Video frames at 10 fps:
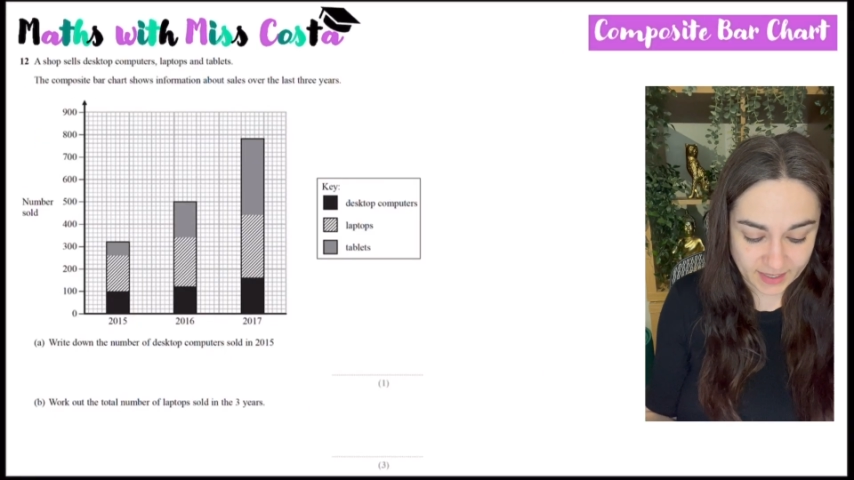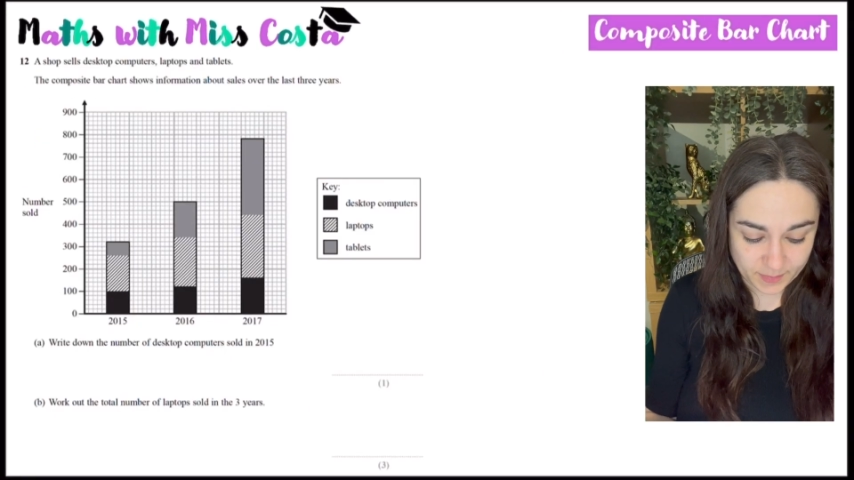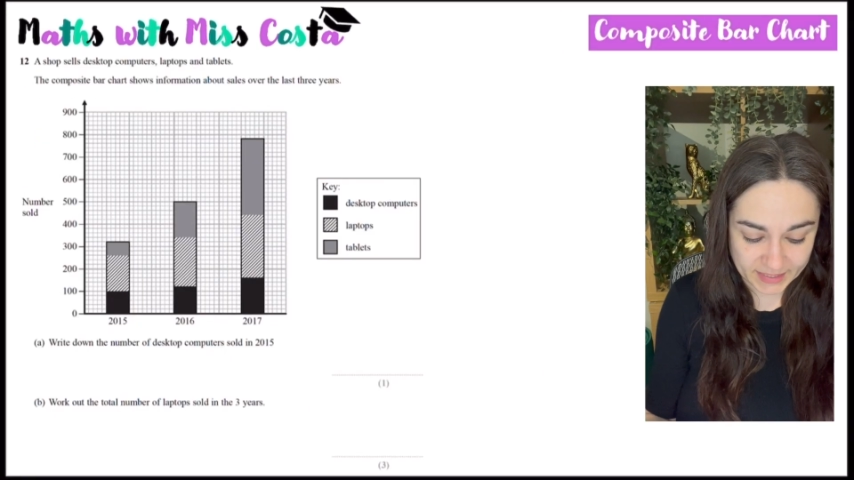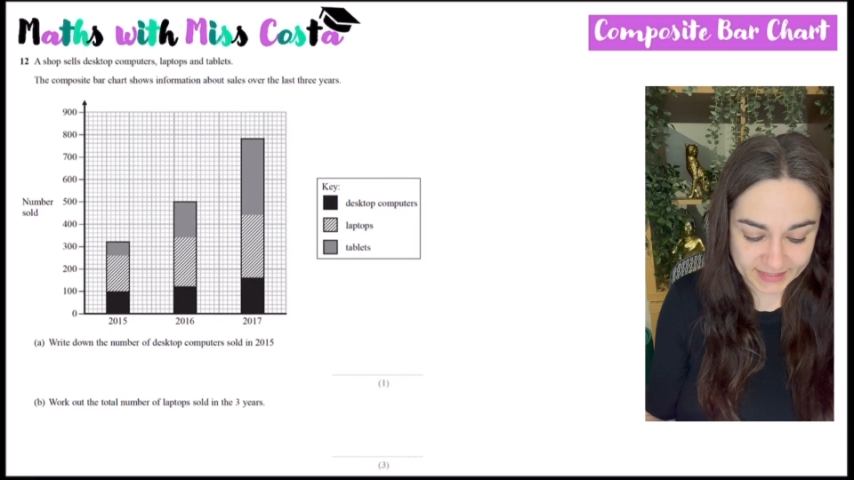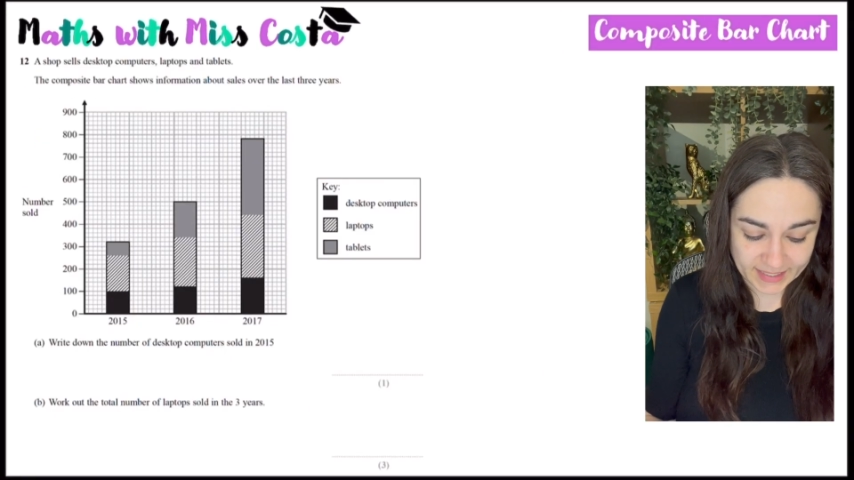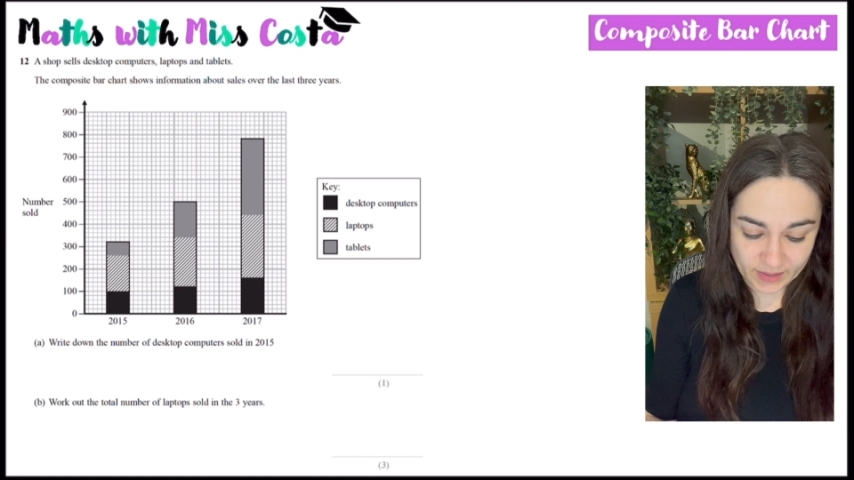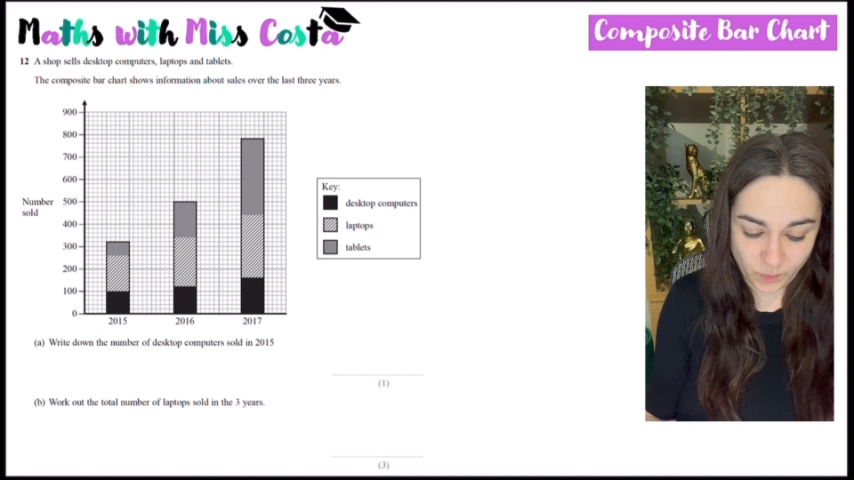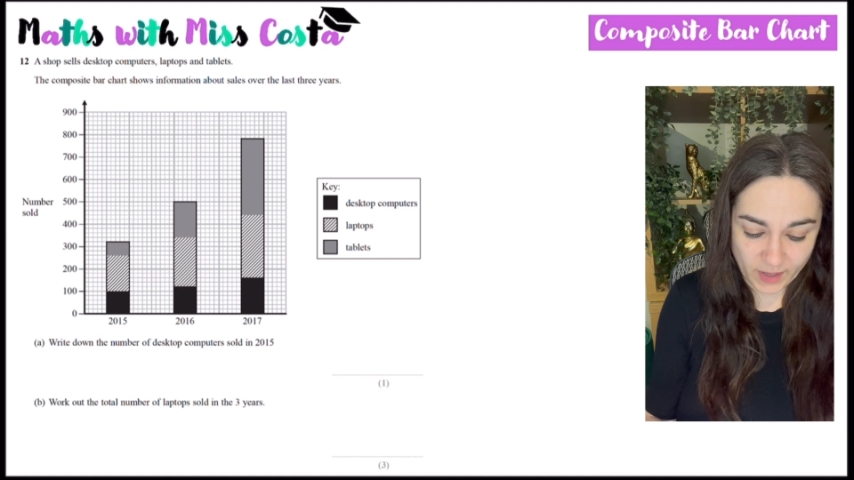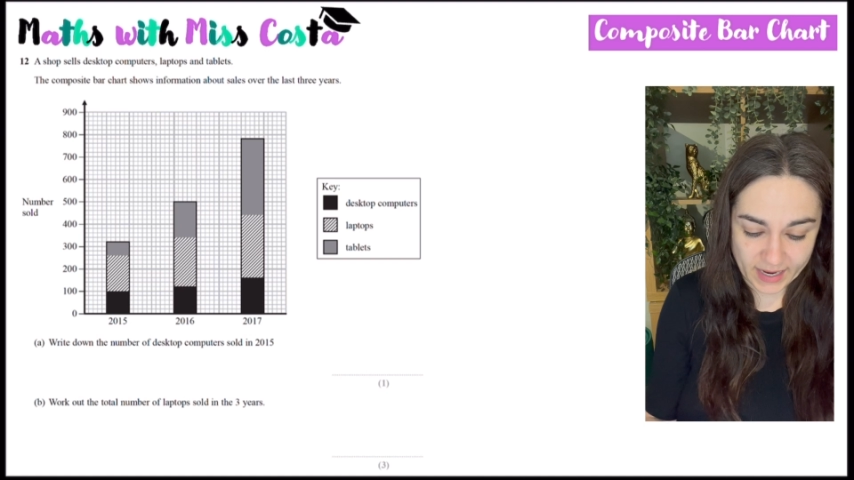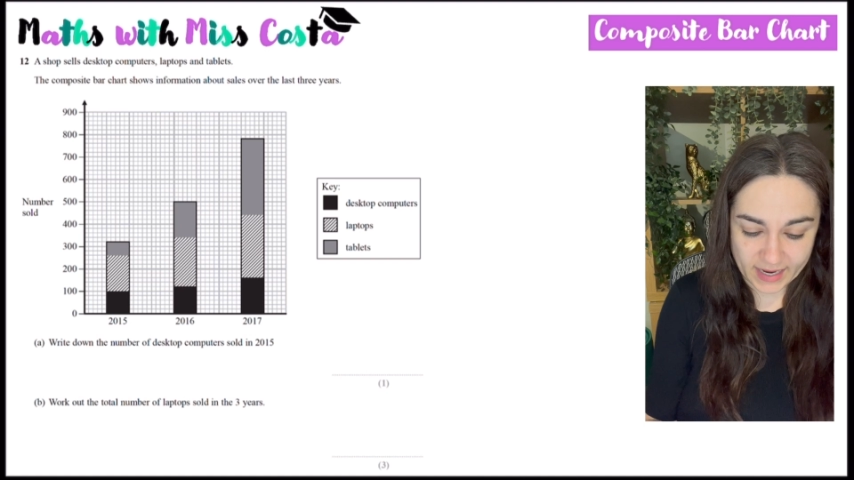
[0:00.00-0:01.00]
basically
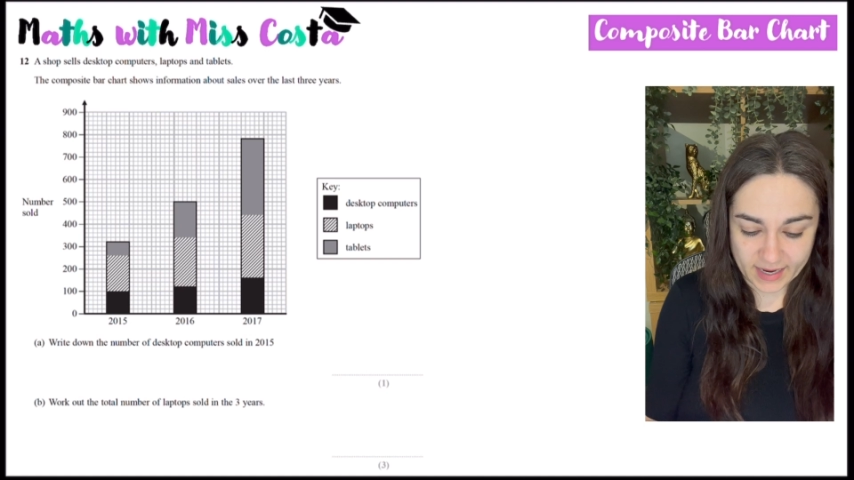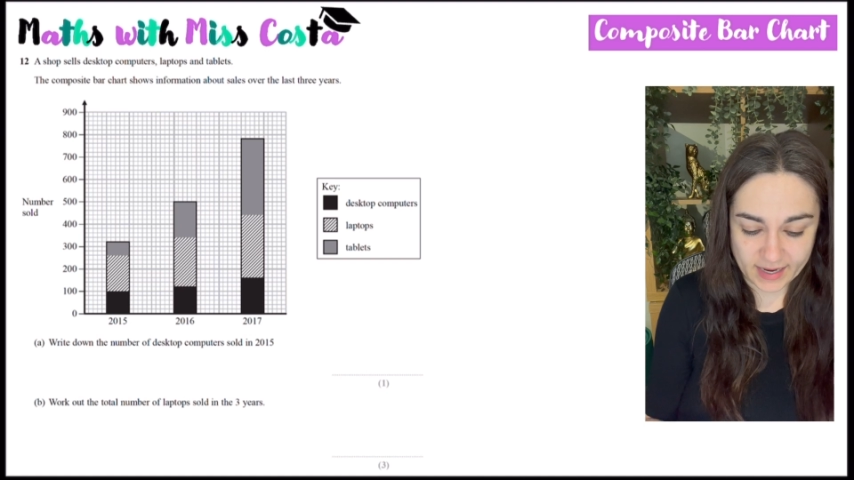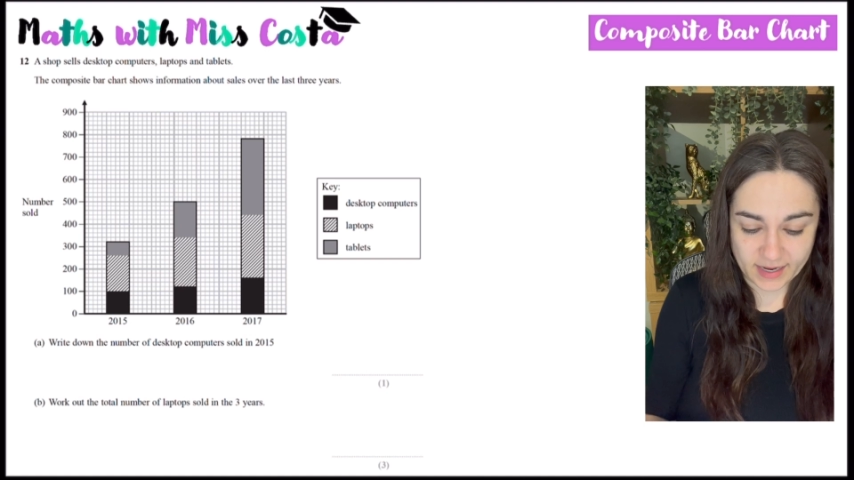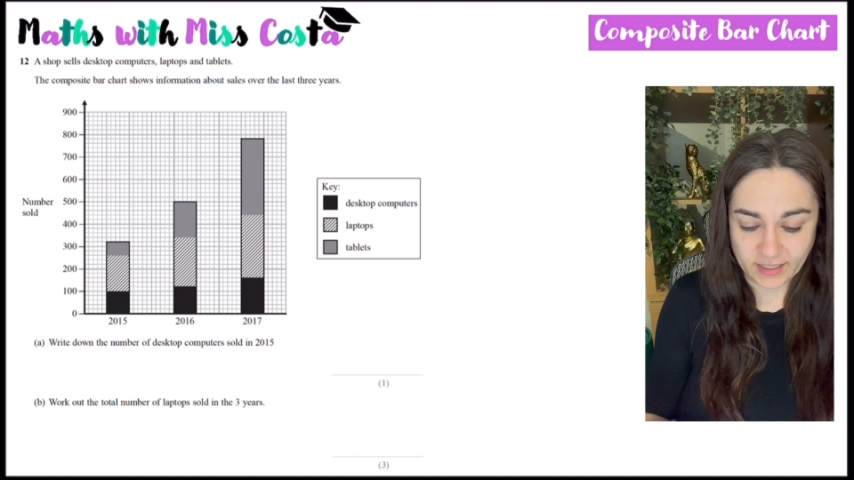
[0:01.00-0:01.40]
where